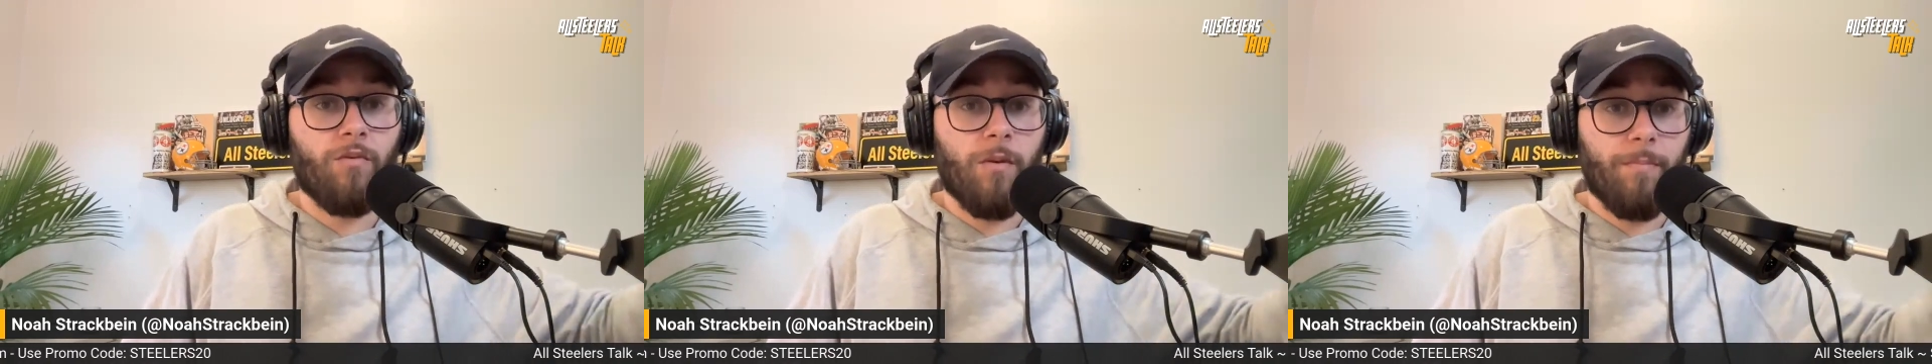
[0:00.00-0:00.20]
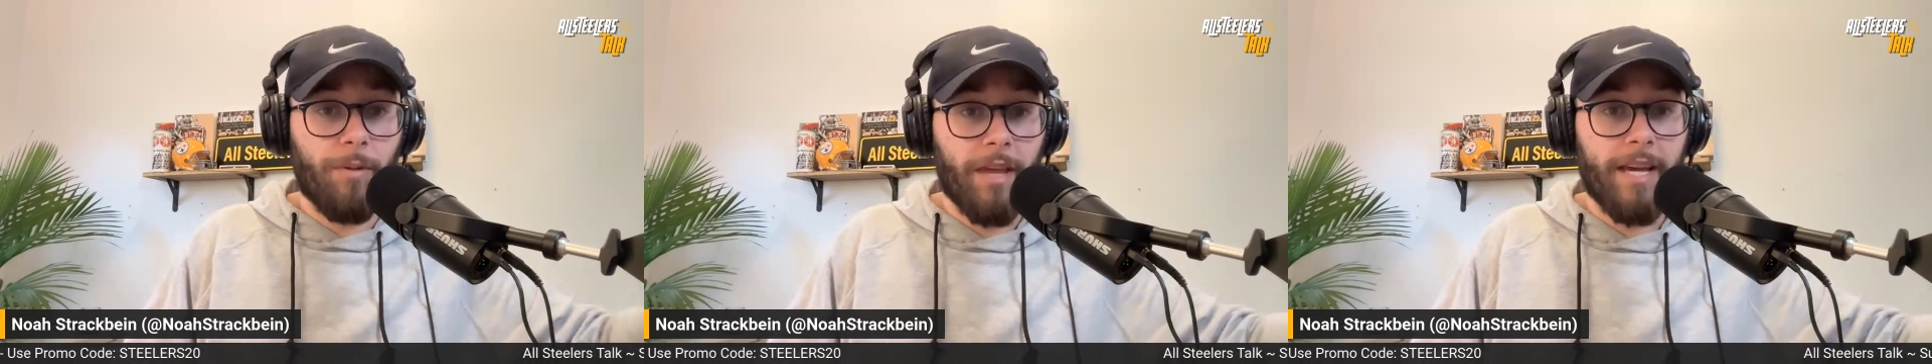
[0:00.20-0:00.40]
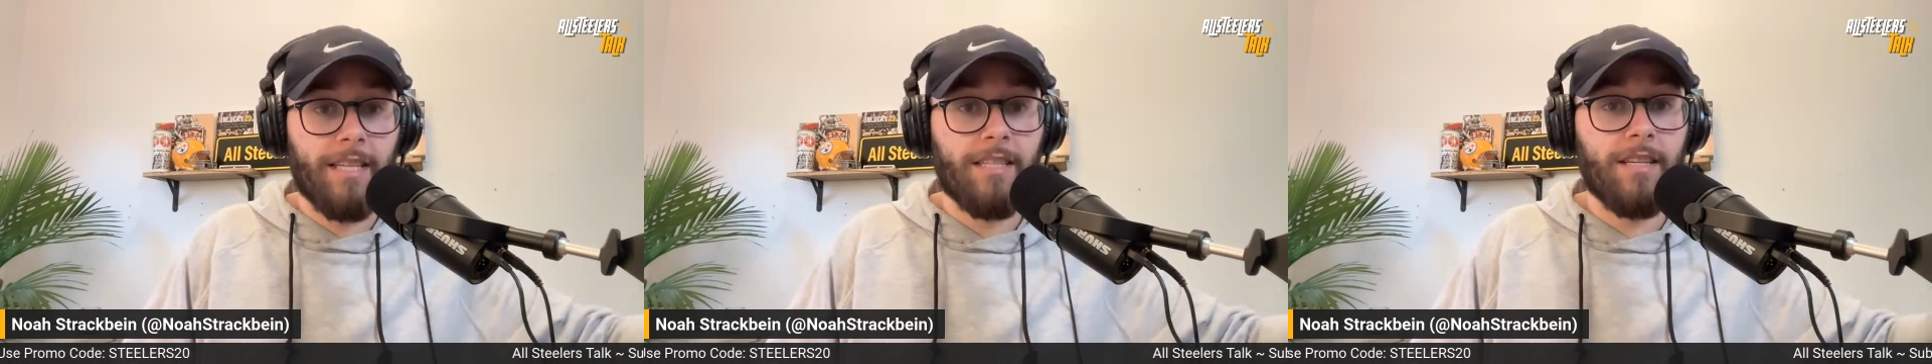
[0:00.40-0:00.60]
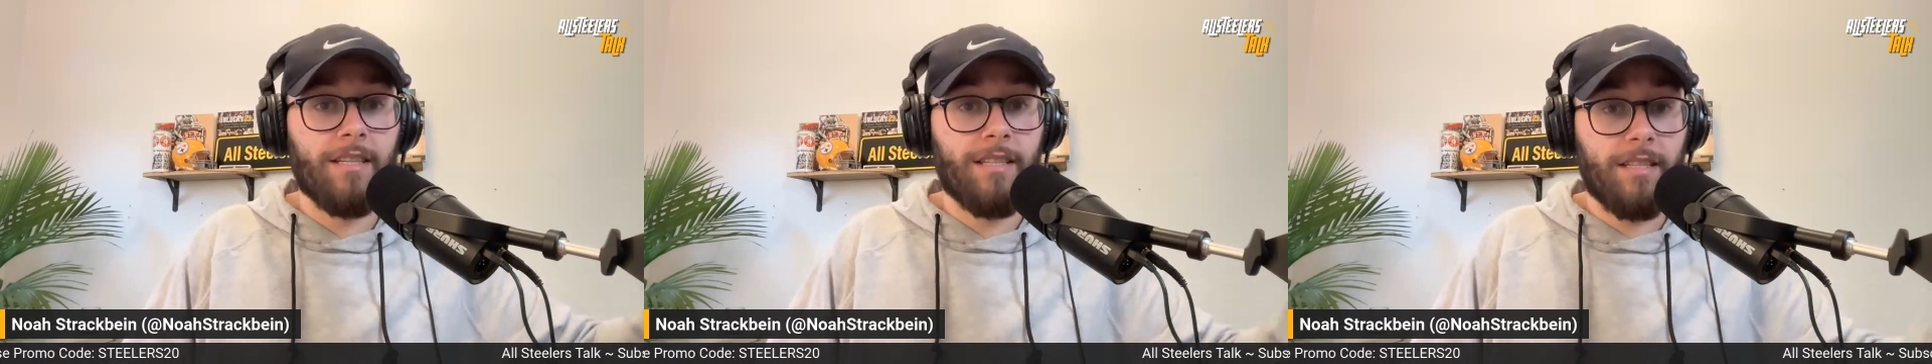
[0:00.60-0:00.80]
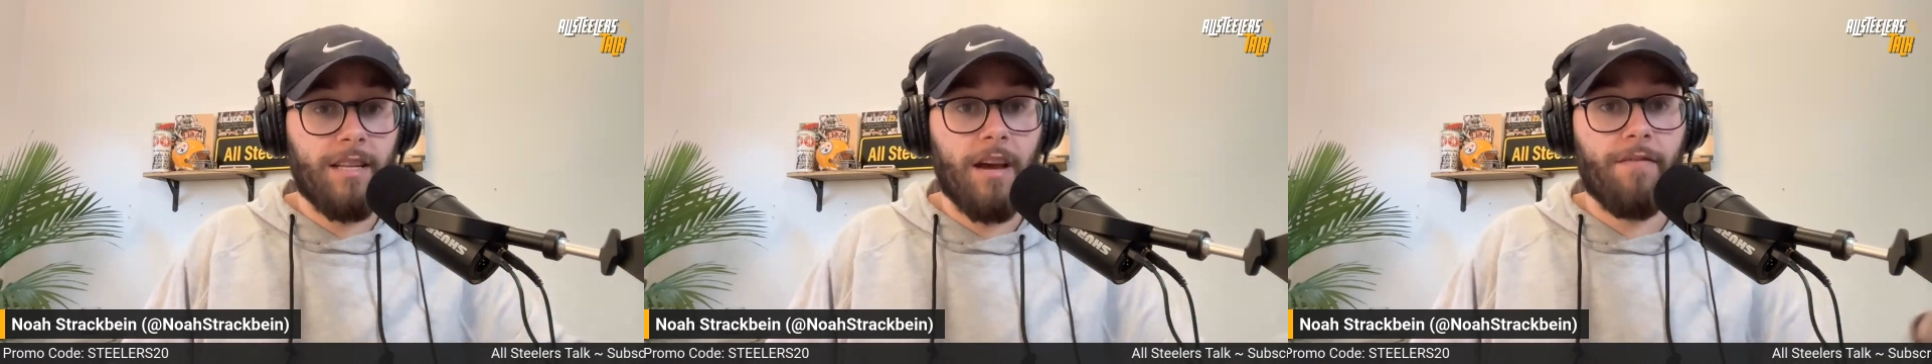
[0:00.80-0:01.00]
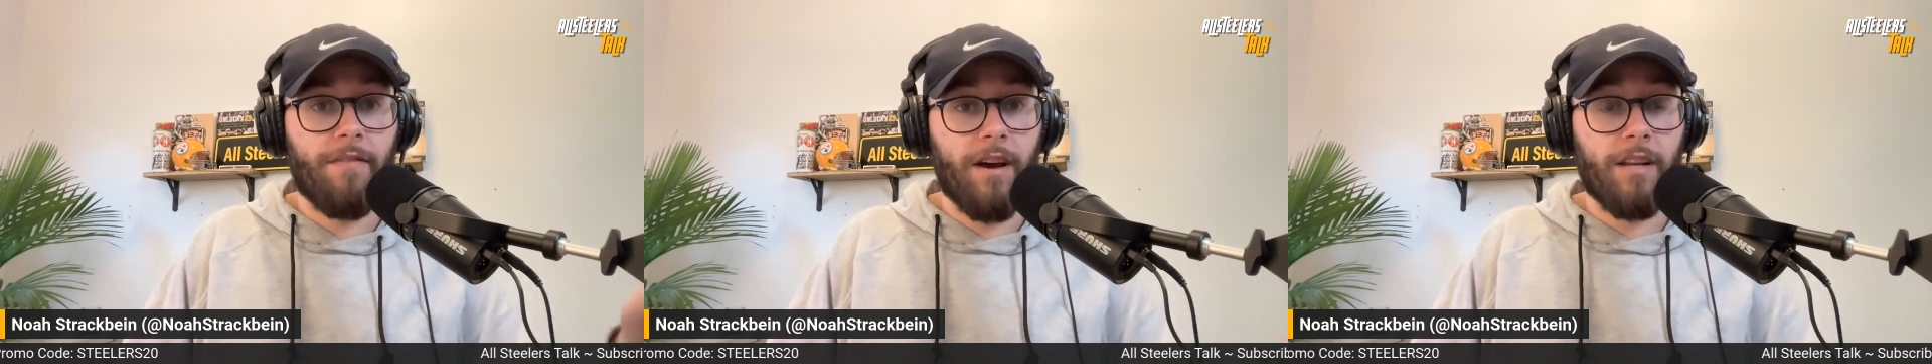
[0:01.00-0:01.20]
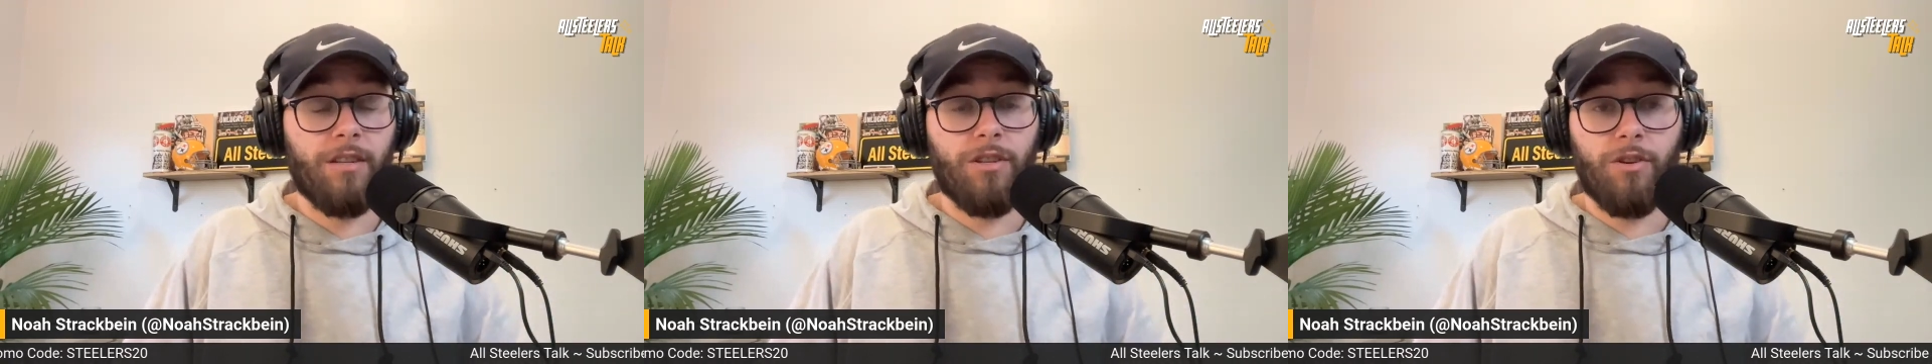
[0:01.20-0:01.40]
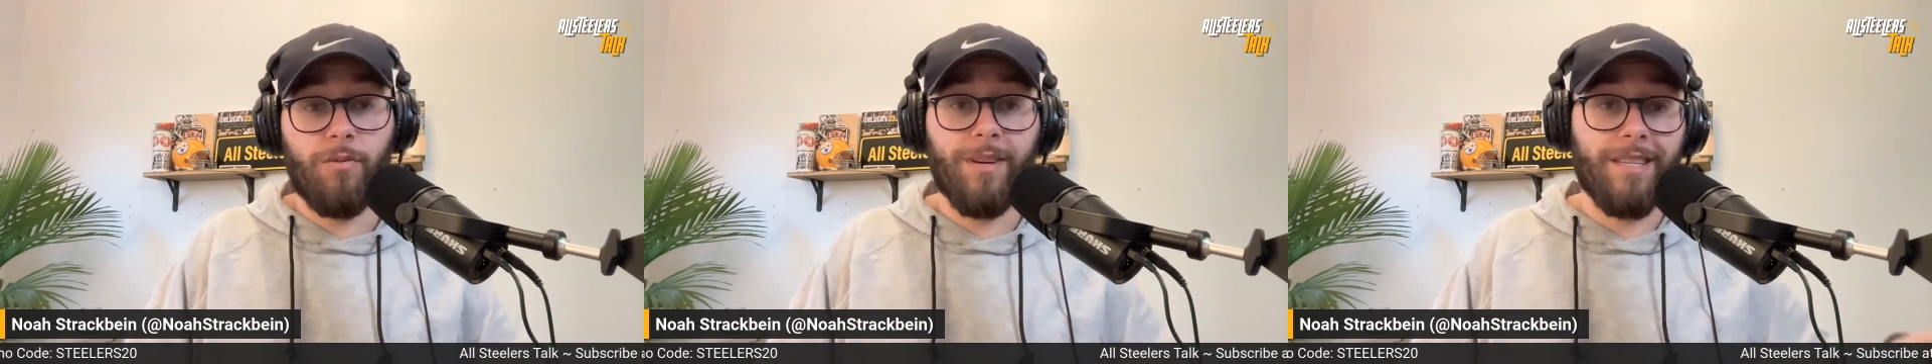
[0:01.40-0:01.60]
replacing Stephon
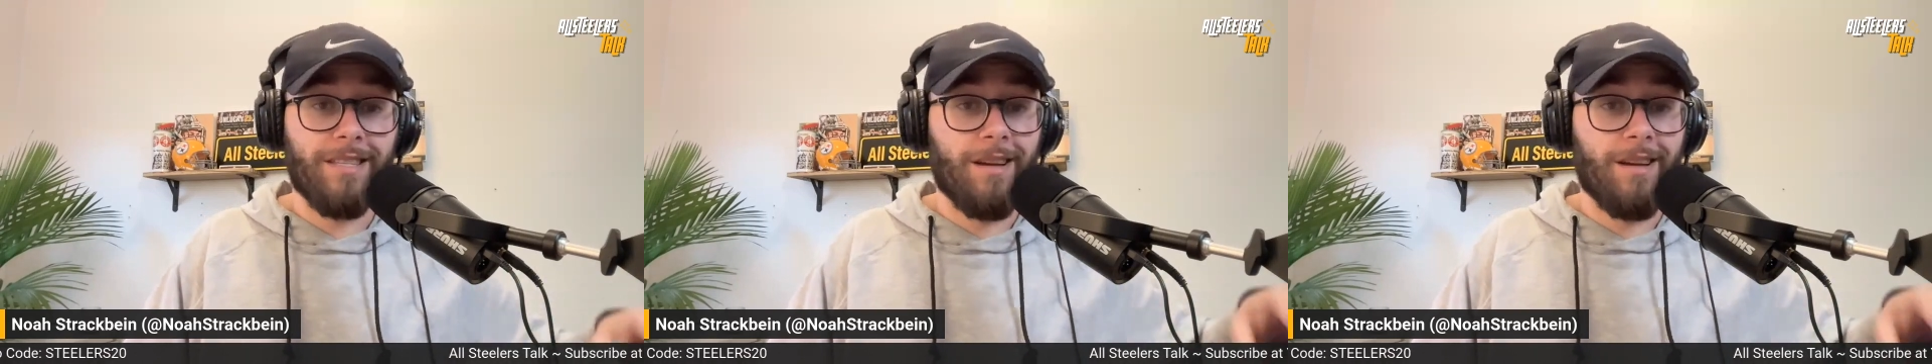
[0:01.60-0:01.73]
Tuitt,